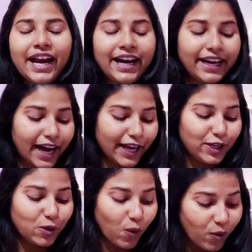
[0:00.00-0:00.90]
and
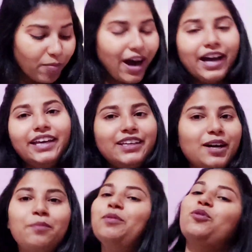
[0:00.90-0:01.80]
I hope I
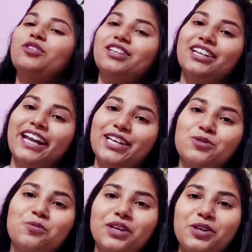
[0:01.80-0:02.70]
upload the next
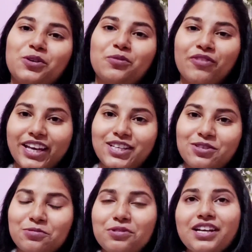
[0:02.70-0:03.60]
video very
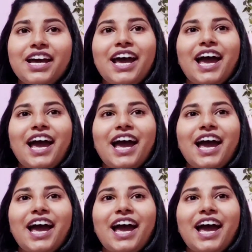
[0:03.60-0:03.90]
soon.